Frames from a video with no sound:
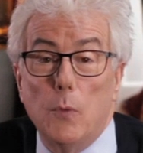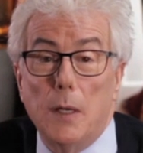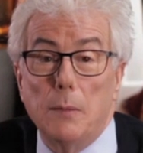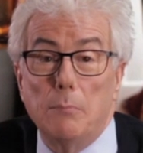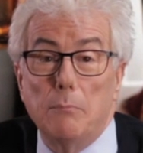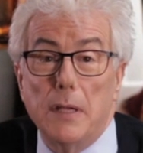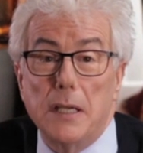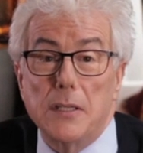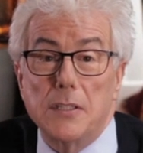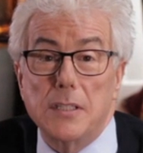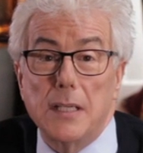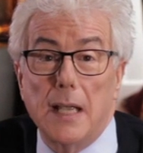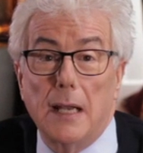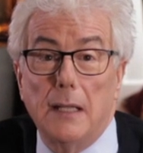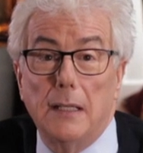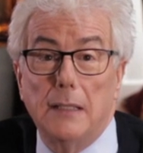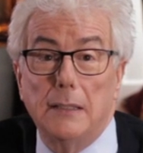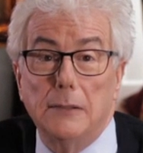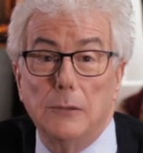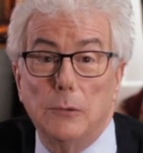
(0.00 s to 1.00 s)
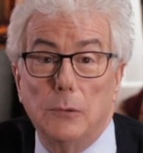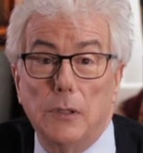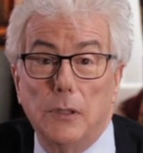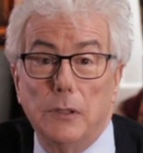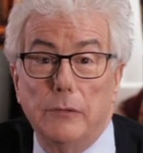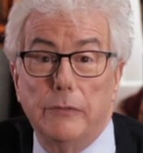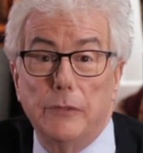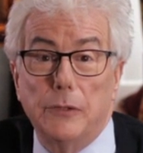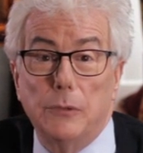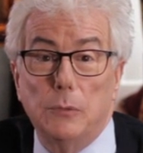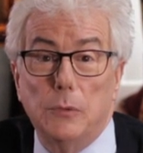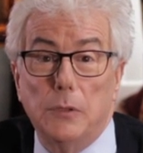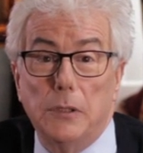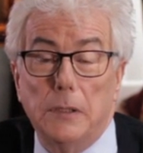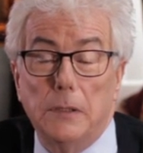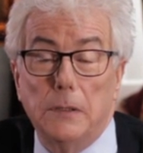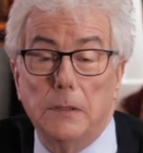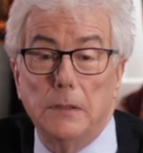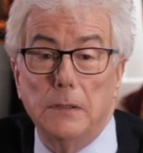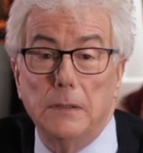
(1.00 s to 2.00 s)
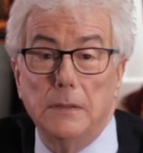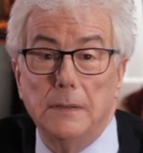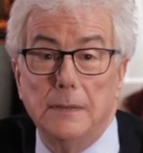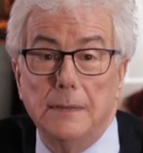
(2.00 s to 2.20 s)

one bestseller all over the world.